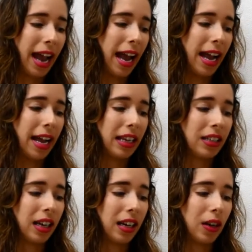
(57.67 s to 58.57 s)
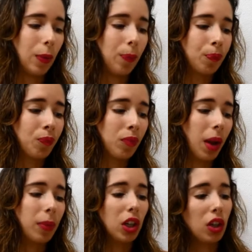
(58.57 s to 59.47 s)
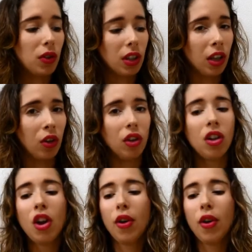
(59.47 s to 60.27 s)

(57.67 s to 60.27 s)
and I'm gonna use a little